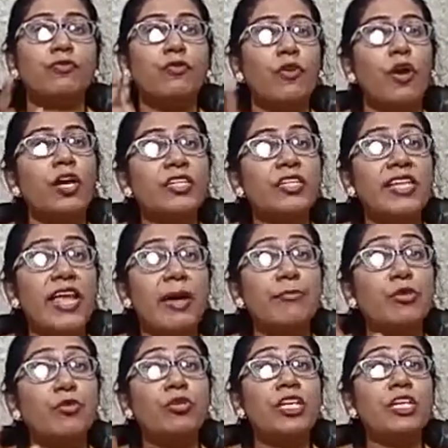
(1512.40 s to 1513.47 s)
for them
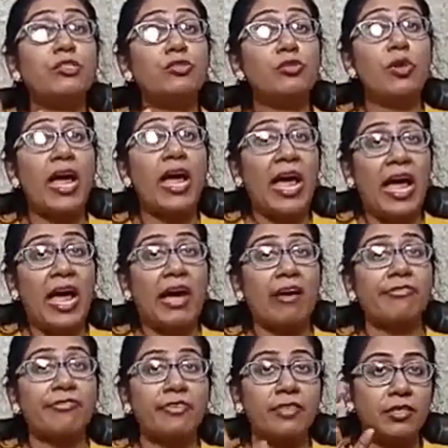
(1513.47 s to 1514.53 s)
you need to
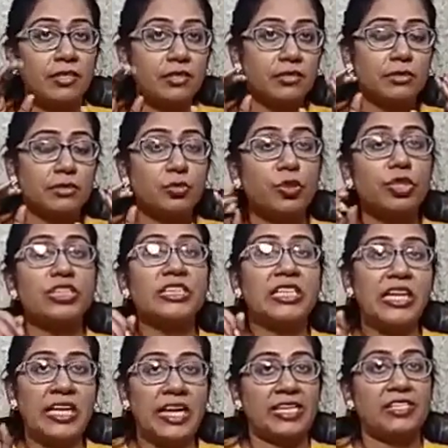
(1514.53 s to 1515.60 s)
have good
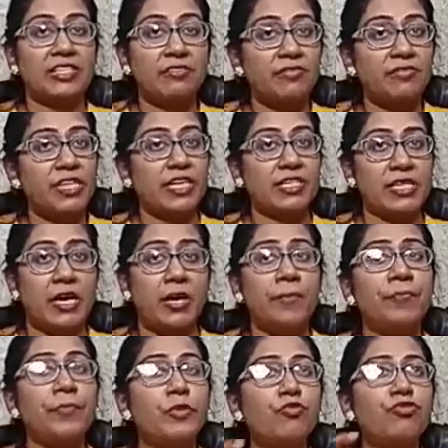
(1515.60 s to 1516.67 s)
collective data.
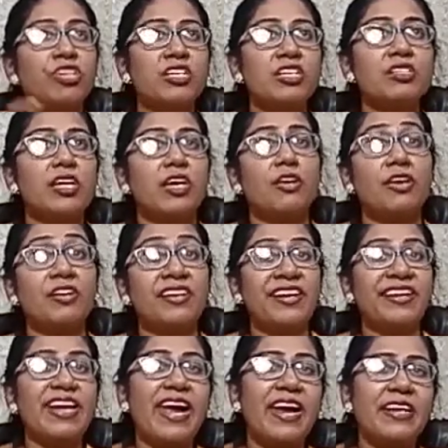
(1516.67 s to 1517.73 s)
You just cannot
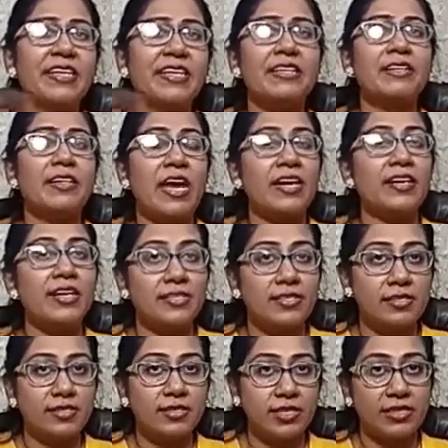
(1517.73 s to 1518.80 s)
write any
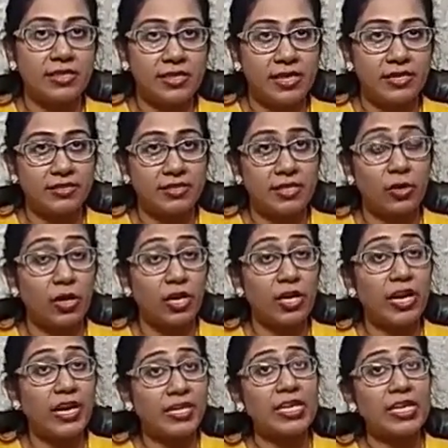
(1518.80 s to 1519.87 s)
unnecessary things there, or
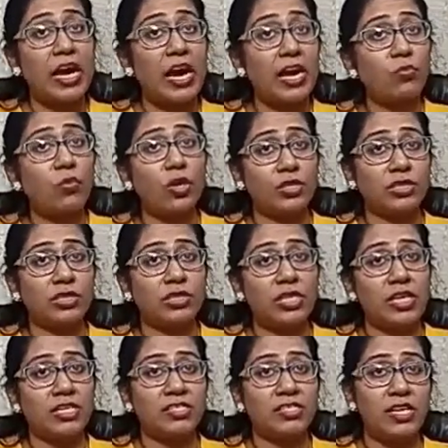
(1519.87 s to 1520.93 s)
any unwanted
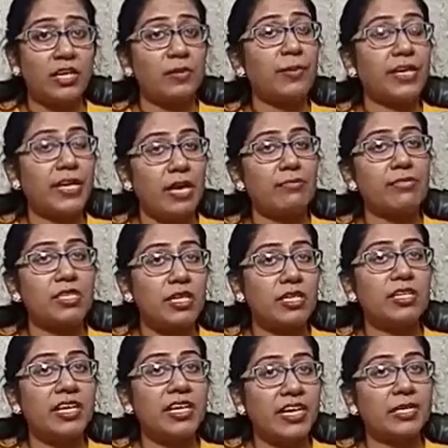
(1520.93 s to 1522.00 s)
things. It becomes a
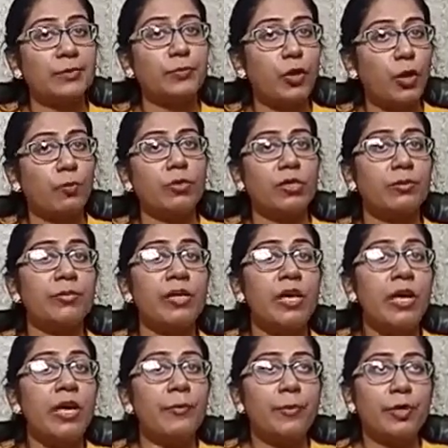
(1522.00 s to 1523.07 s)
great problem,
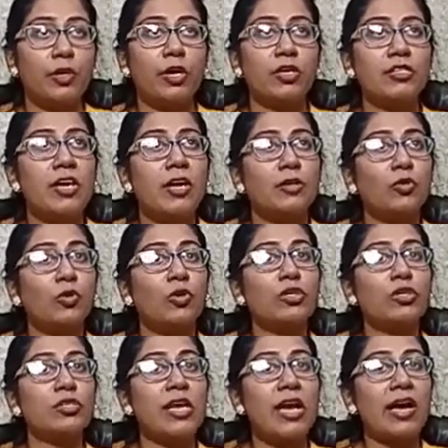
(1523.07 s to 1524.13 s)
because those